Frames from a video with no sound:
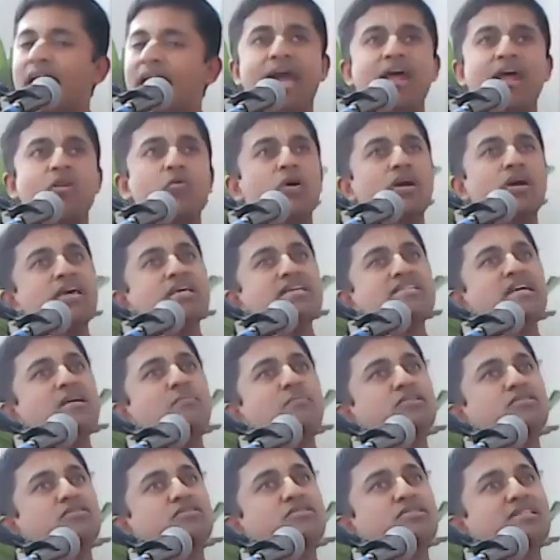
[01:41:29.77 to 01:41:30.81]
And when he's
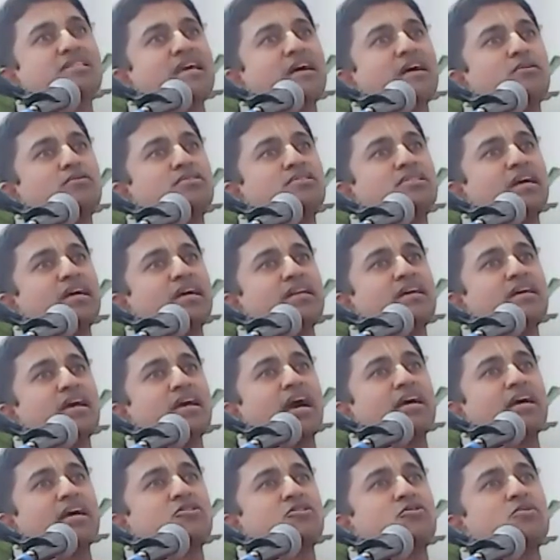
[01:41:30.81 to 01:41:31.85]
able to see outside,
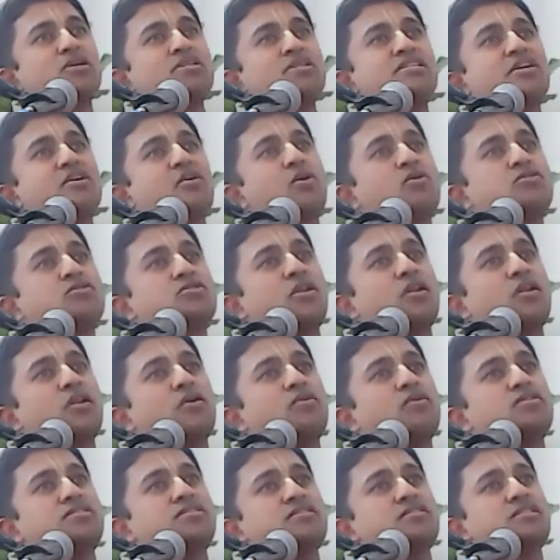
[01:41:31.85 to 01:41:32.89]
as soon as he goes
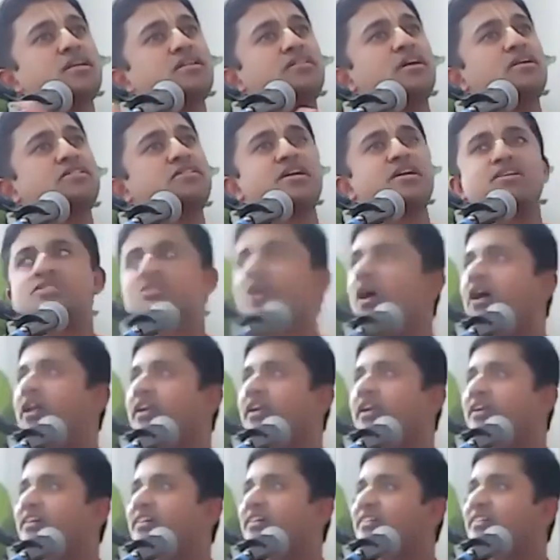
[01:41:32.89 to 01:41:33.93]
close, the darshan is
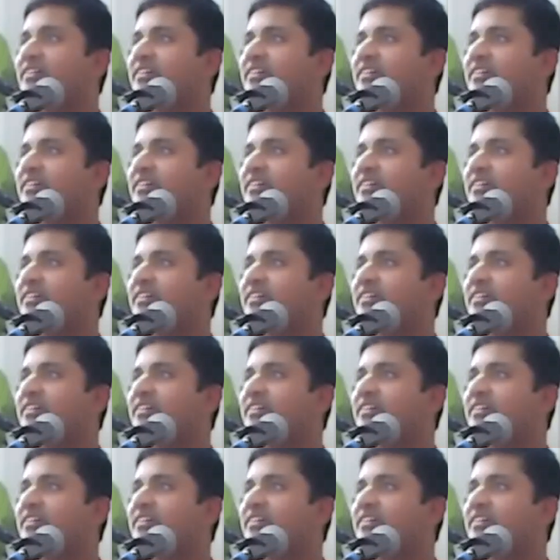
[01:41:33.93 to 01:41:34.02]
gone.